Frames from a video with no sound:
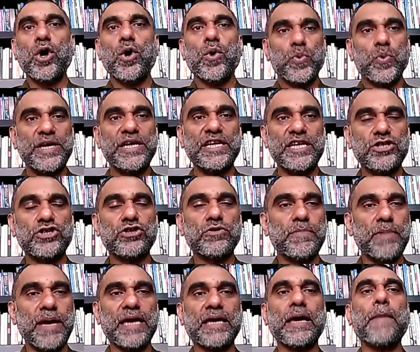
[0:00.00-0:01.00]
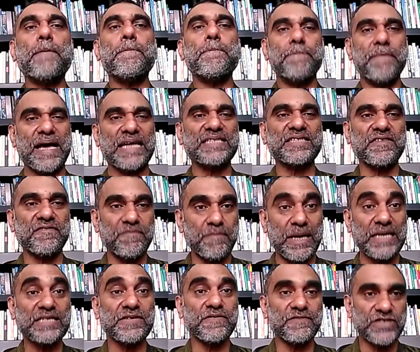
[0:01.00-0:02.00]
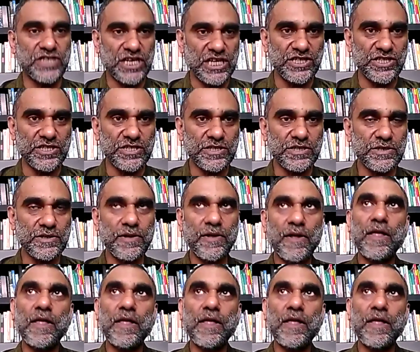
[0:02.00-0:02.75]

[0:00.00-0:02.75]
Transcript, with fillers: We need to make massive, massive changes.